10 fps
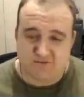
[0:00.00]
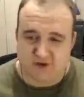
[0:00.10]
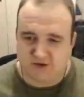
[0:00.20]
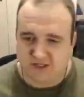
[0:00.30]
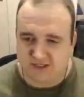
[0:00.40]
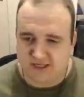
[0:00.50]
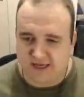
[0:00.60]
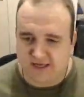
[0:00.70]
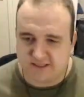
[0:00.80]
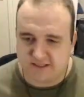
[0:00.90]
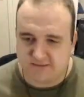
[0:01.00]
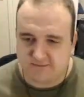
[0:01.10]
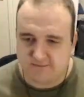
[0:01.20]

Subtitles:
noticed is